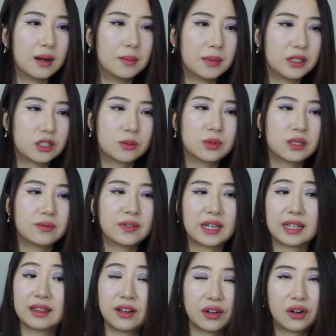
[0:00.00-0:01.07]
In terms of
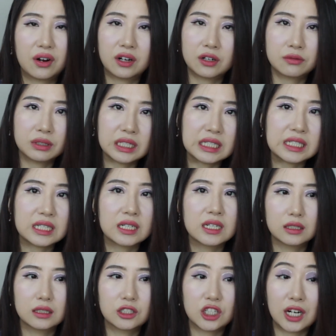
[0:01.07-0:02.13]
like lighthearted read,
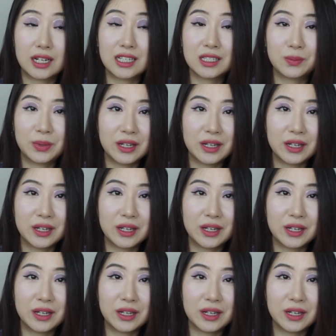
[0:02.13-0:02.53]
Chinese